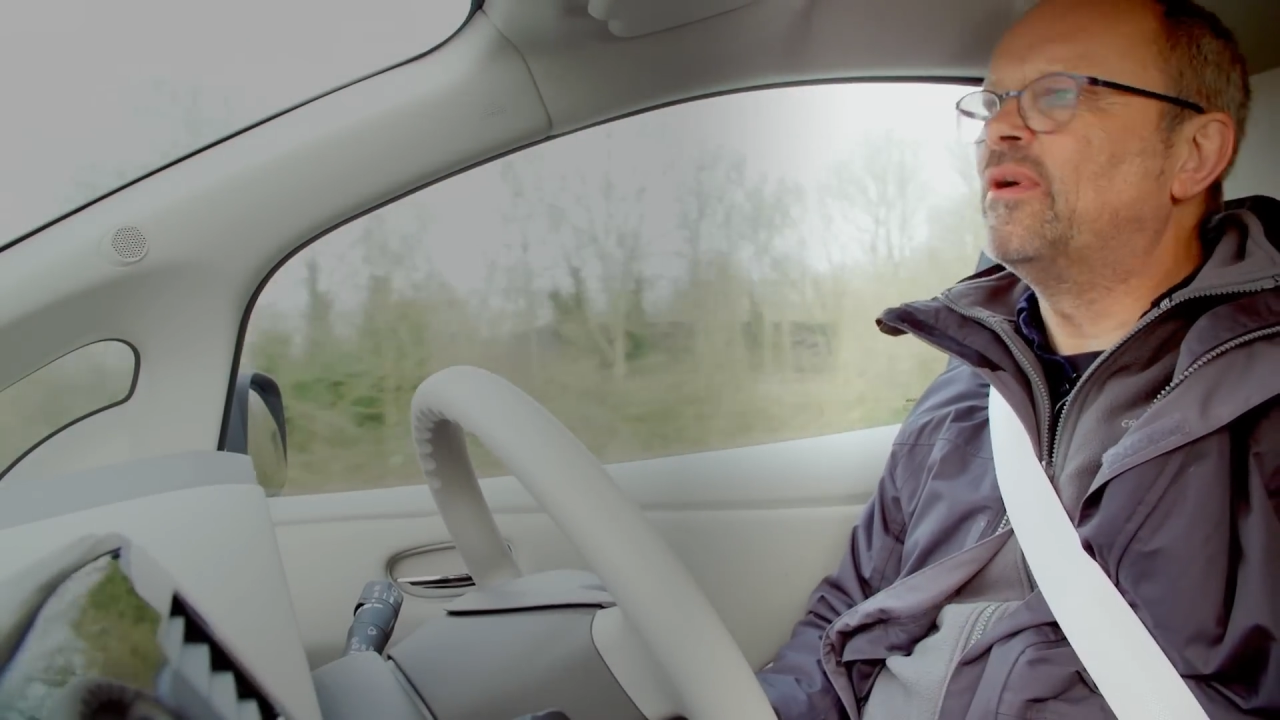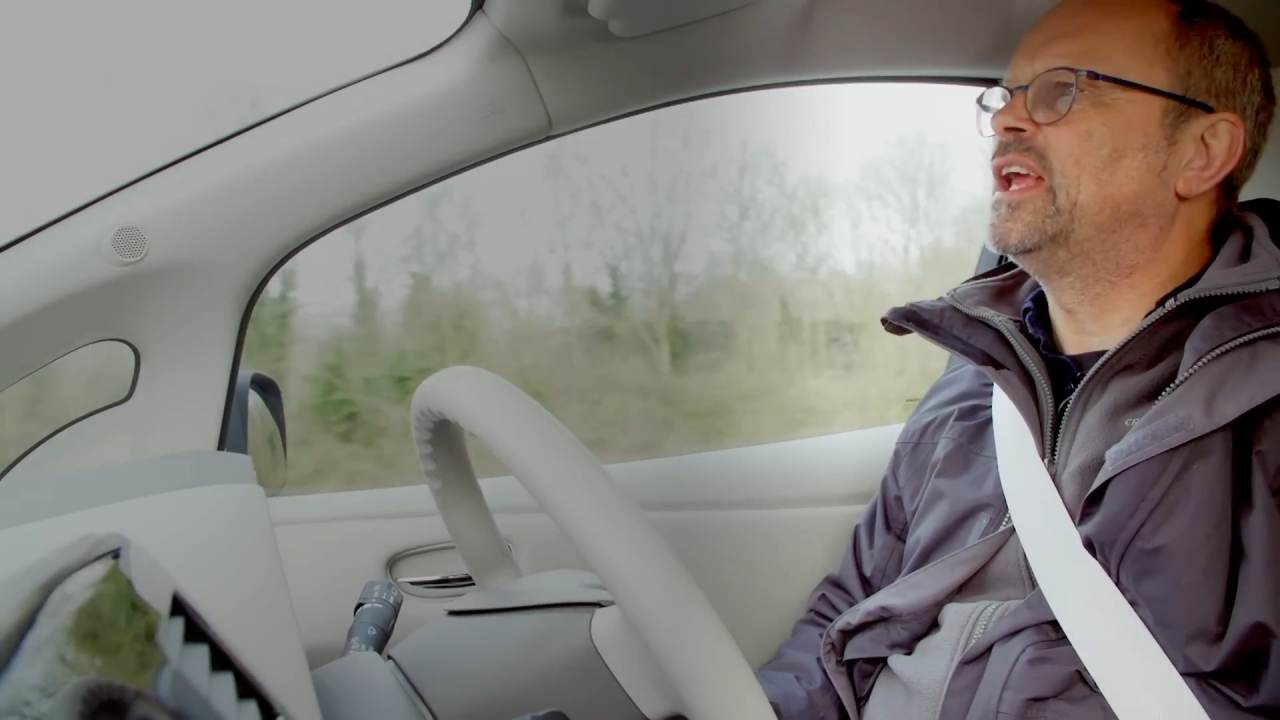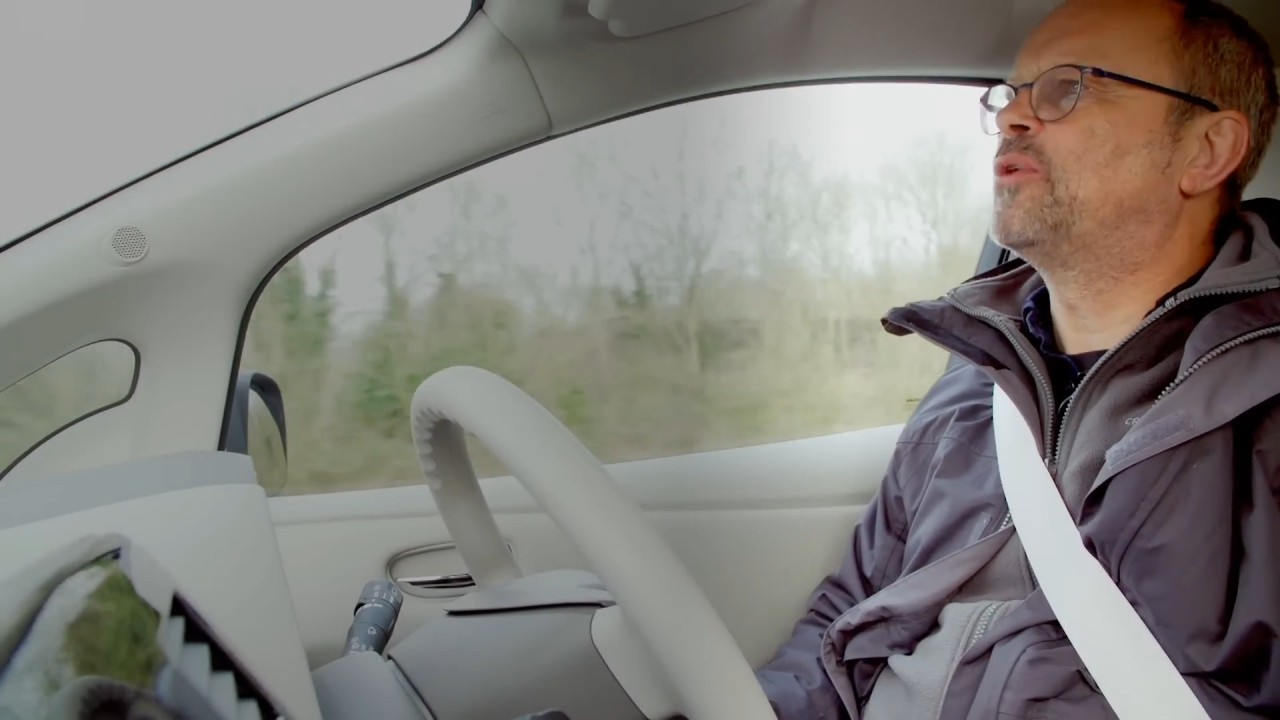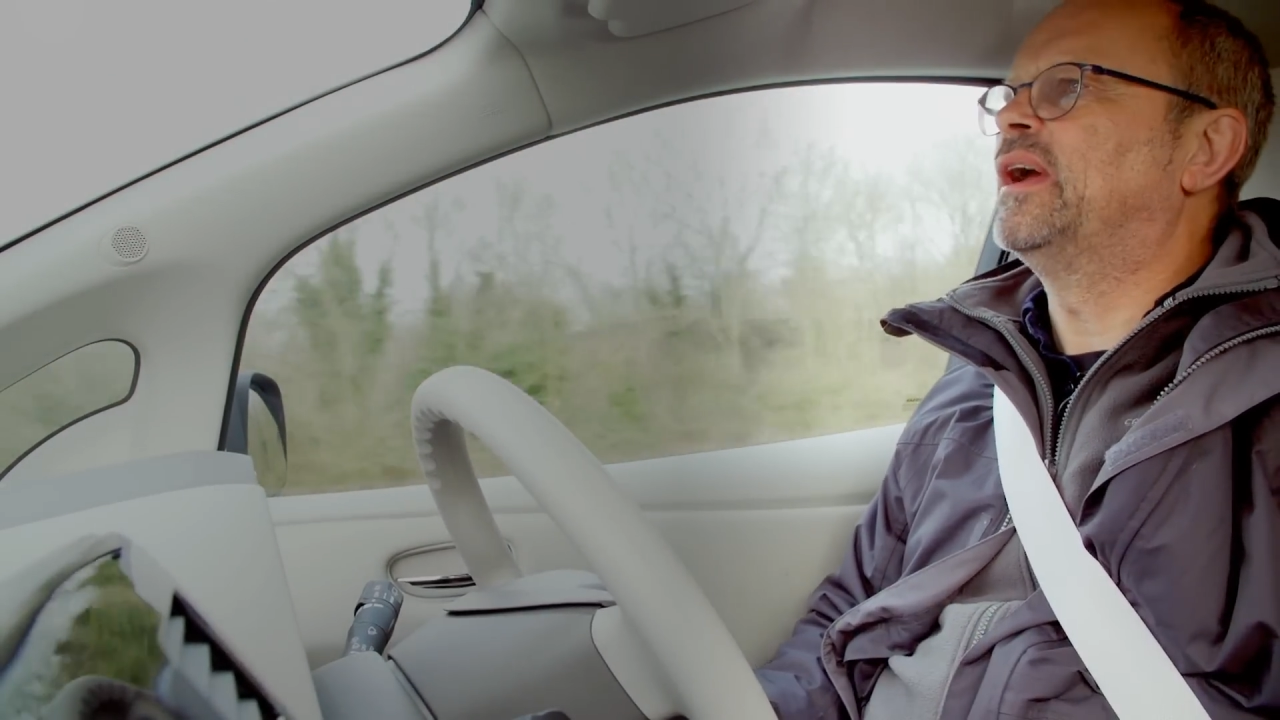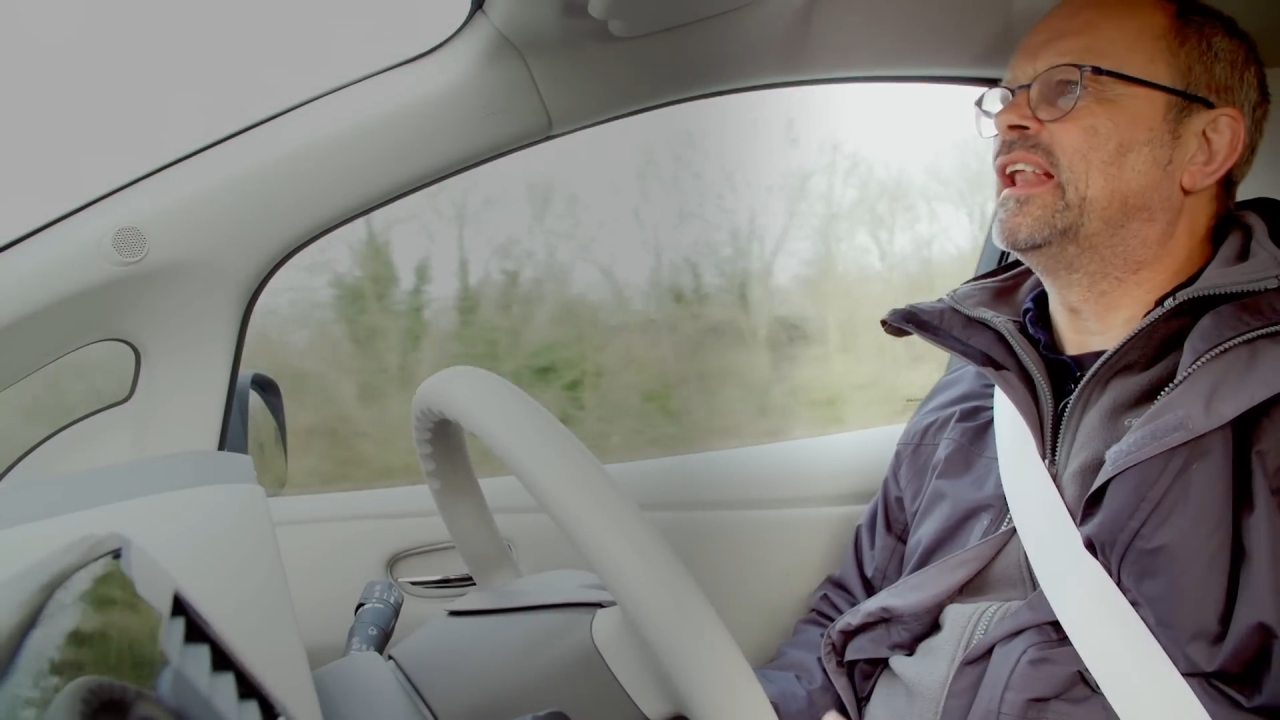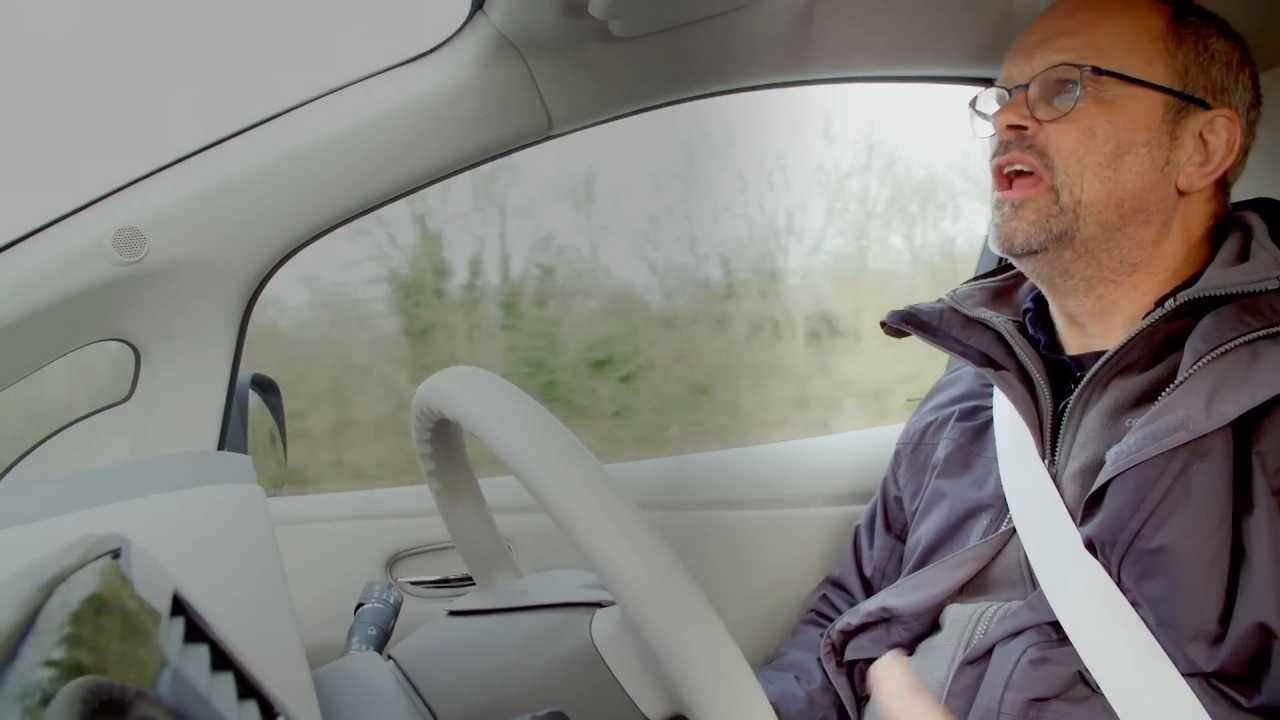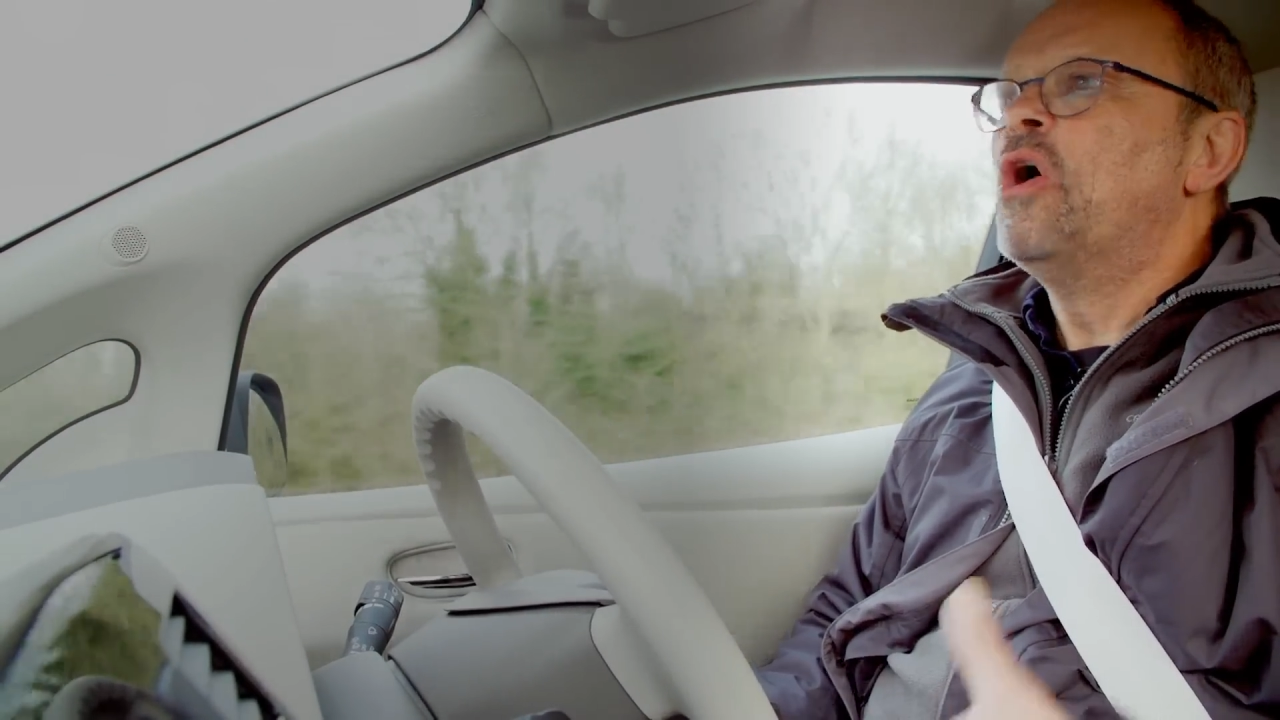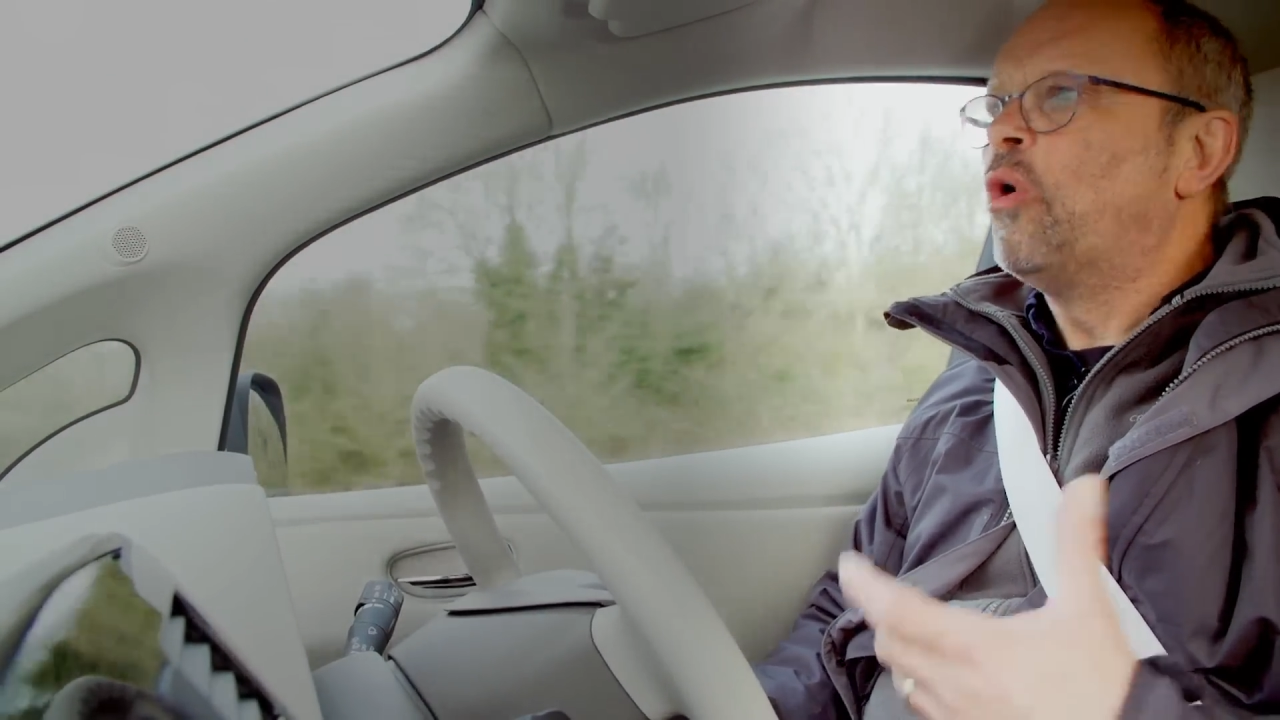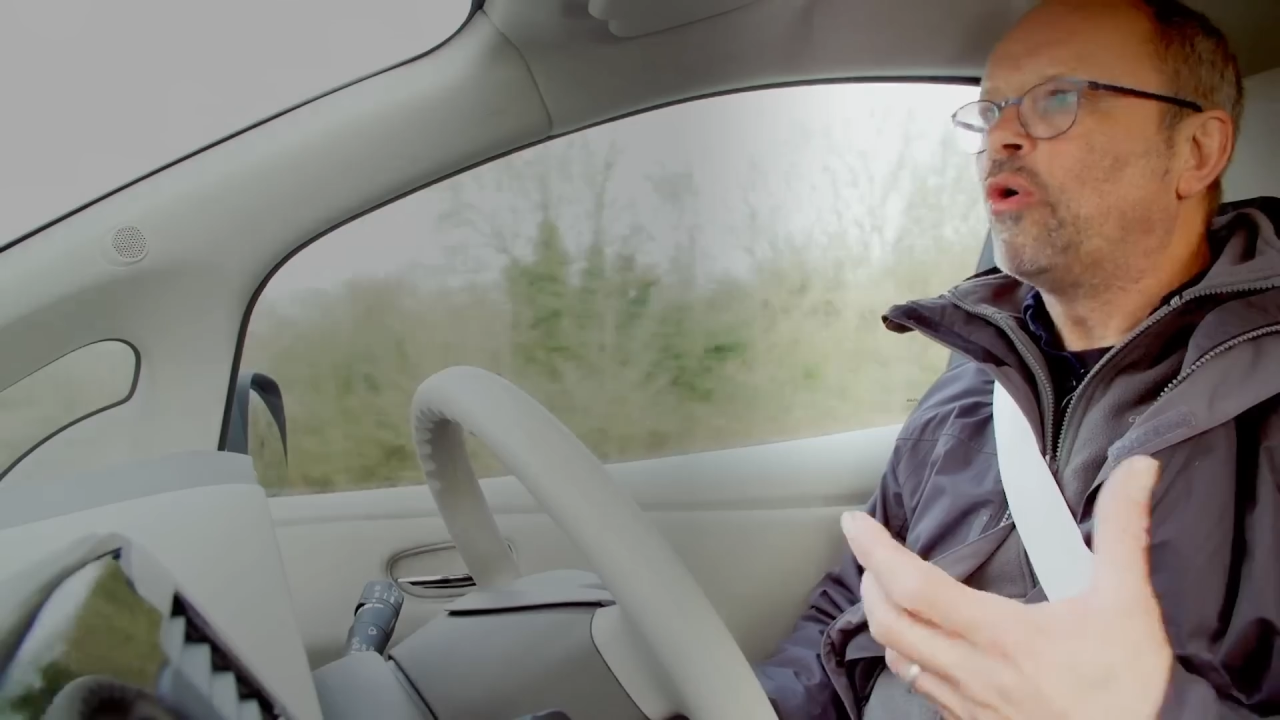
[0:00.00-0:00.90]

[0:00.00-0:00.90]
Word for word: really quickly